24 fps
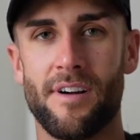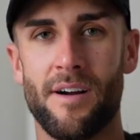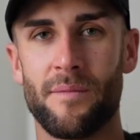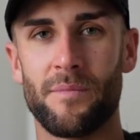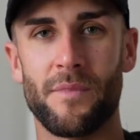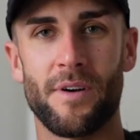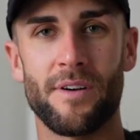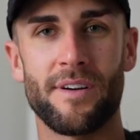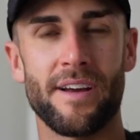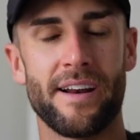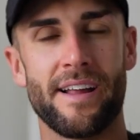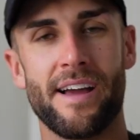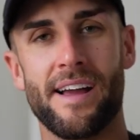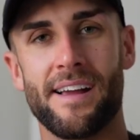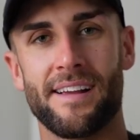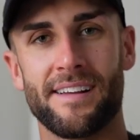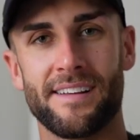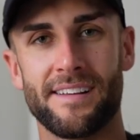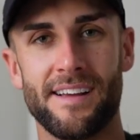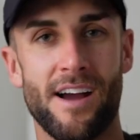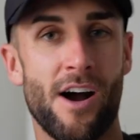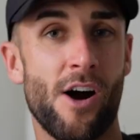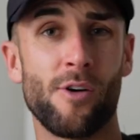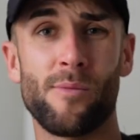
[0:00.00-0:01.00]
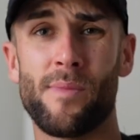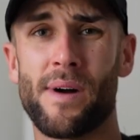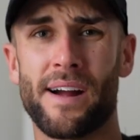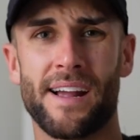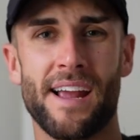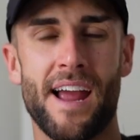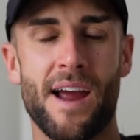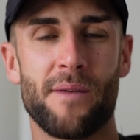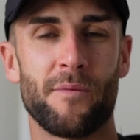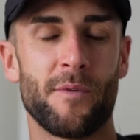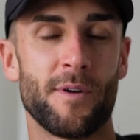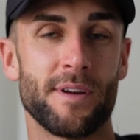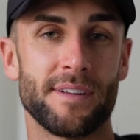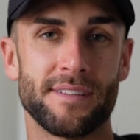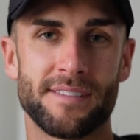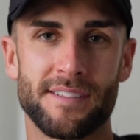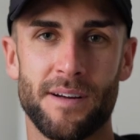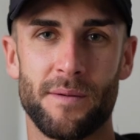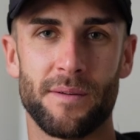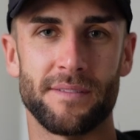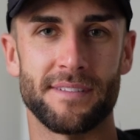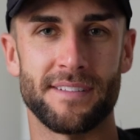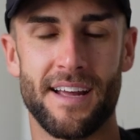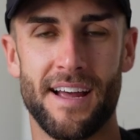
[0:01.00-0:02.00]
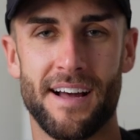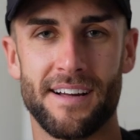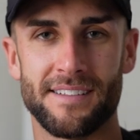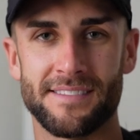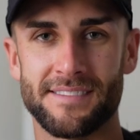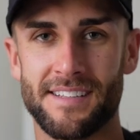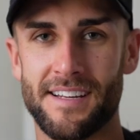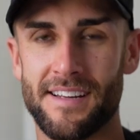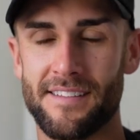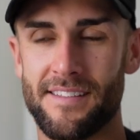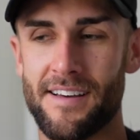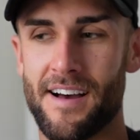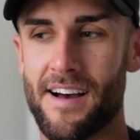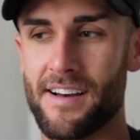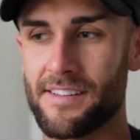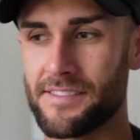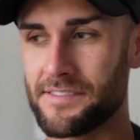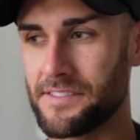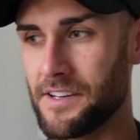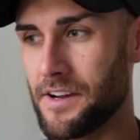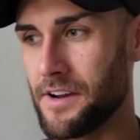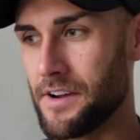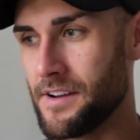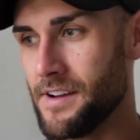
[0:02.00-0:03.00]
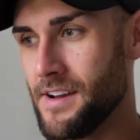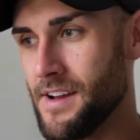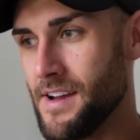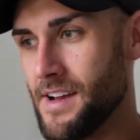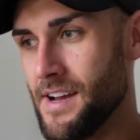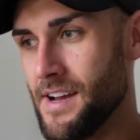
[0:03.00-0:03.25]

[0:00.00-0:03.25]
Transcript: I'm not gonna hold my camera in someone's house either. So